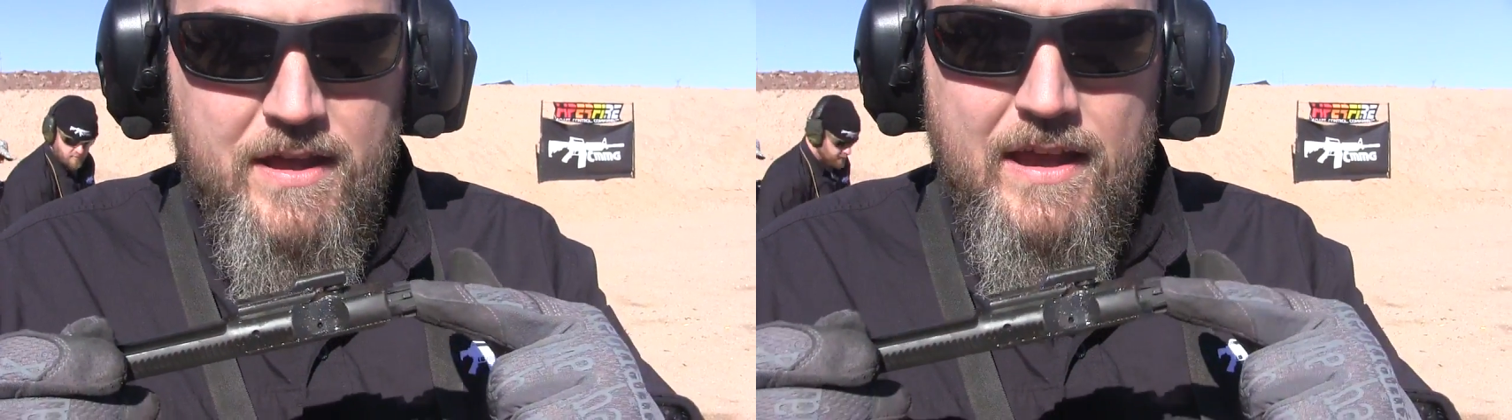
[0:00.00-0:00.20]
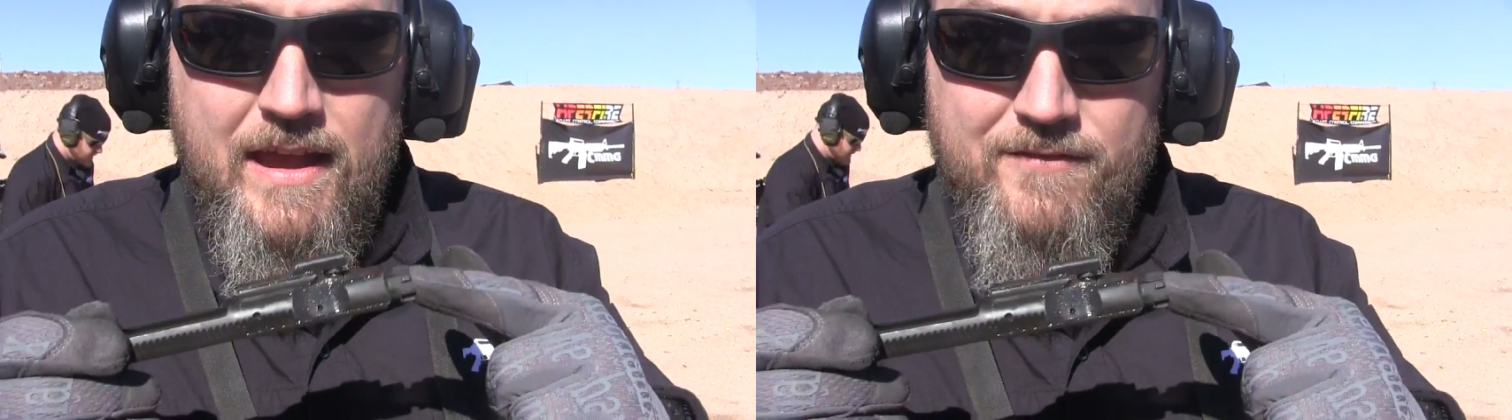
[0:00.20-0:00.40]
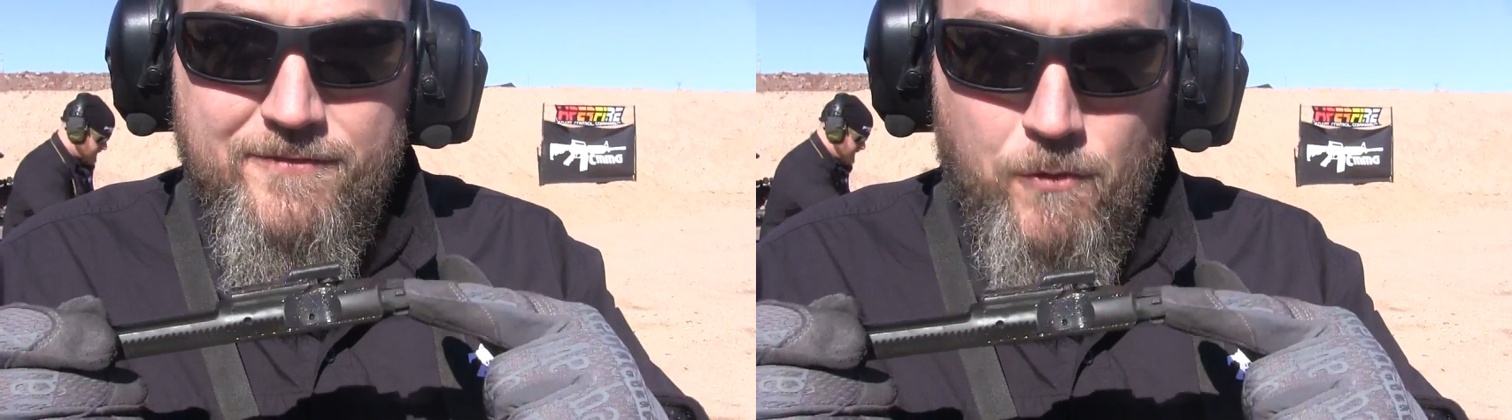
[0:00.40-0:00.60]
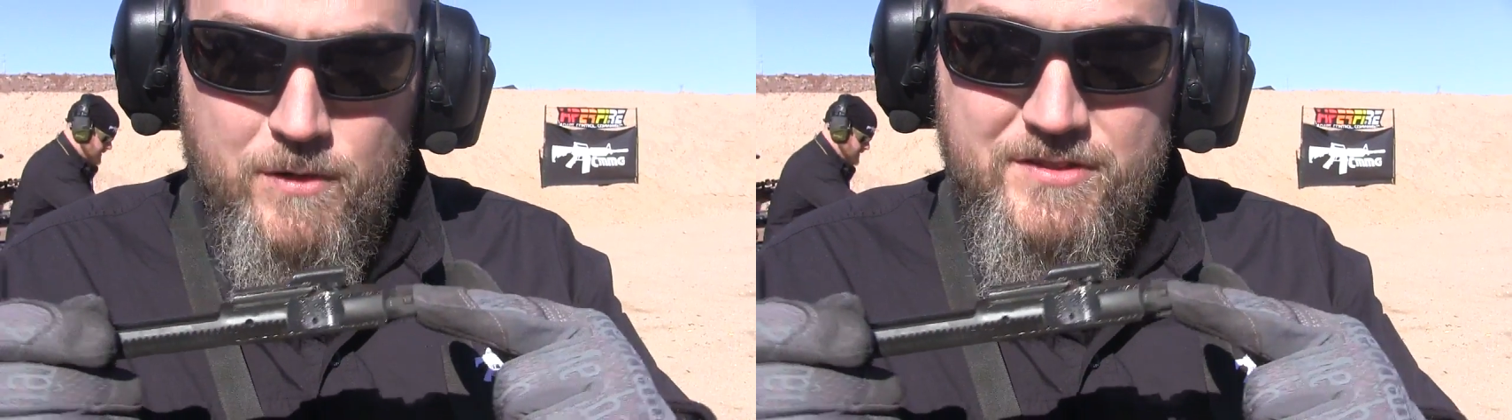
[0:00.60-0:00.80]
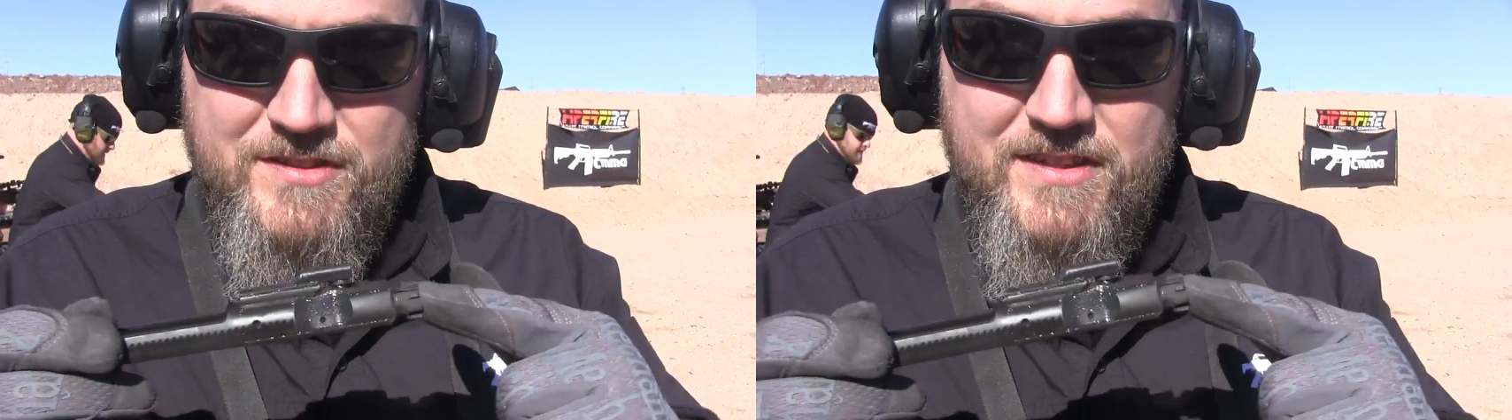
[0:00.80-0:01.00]
and
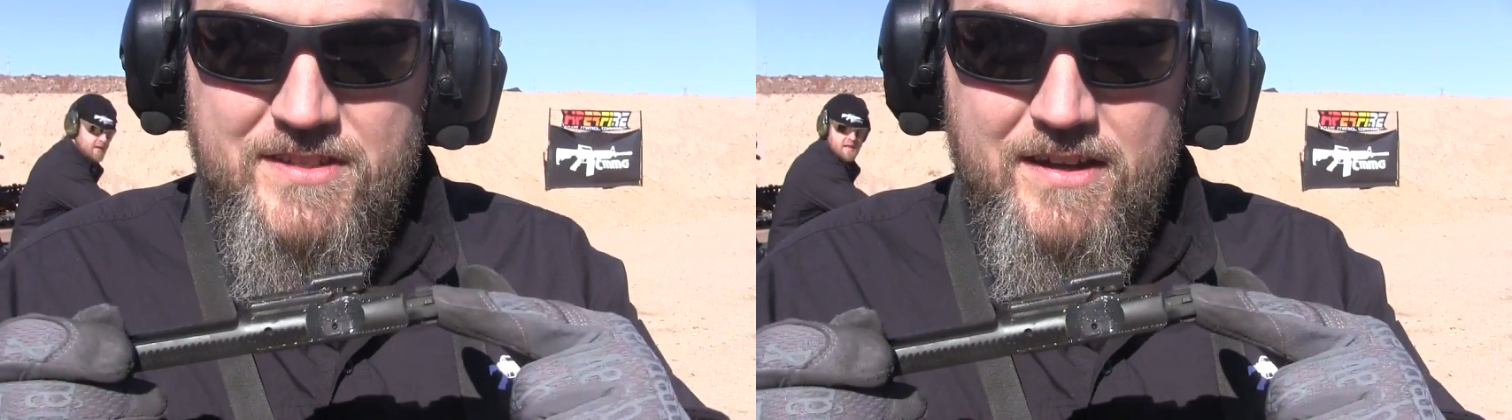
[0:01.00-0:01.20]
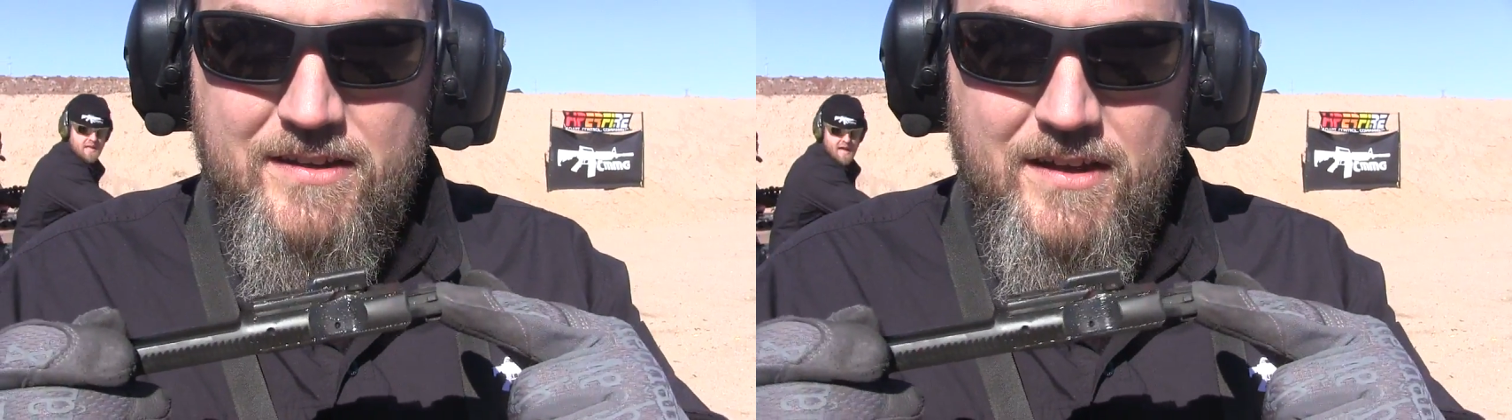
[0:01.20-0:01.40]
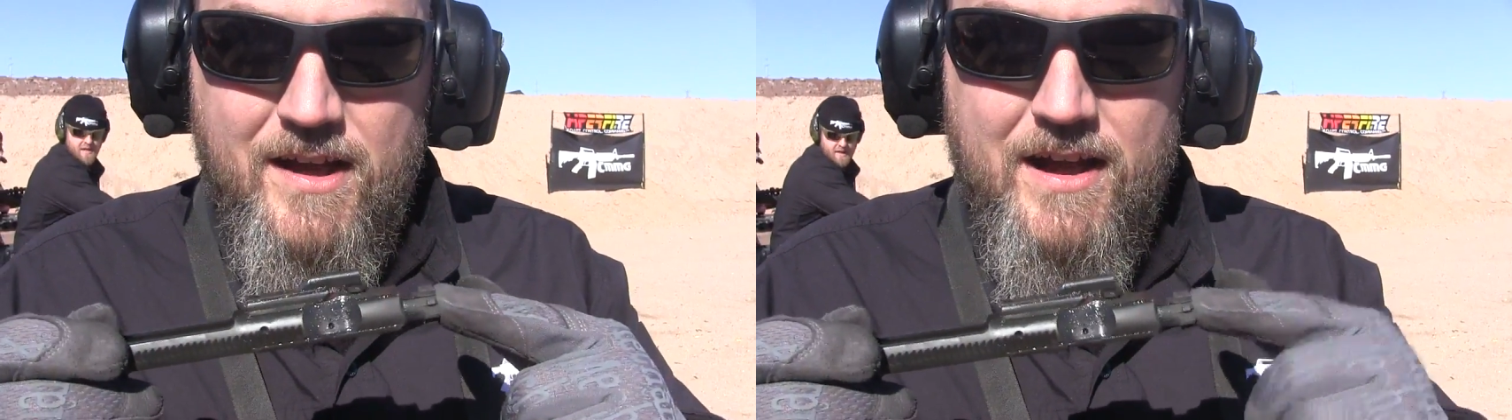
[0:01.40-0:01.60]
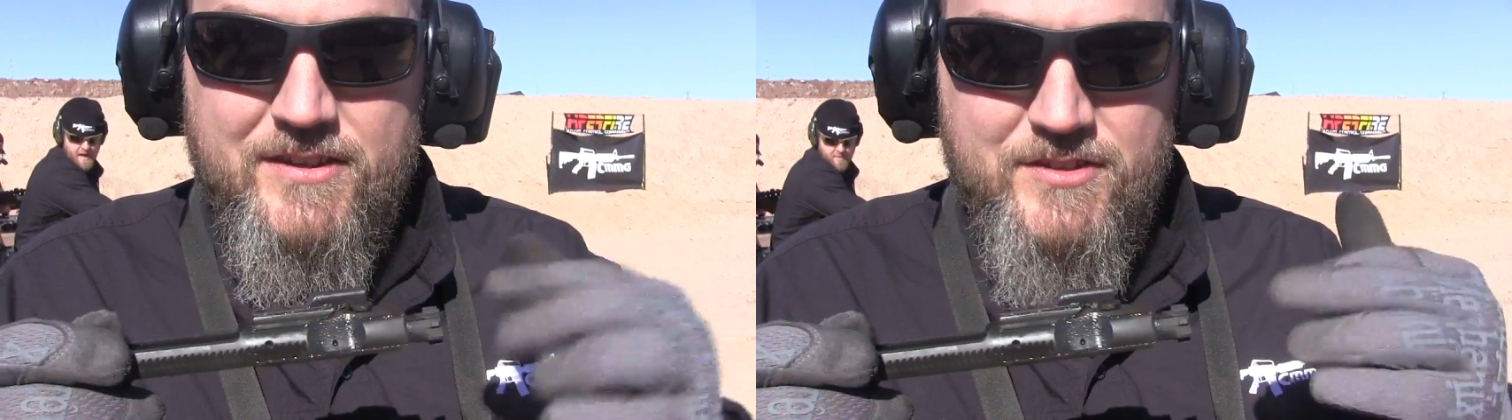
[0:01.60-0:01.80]
forces it to unlock.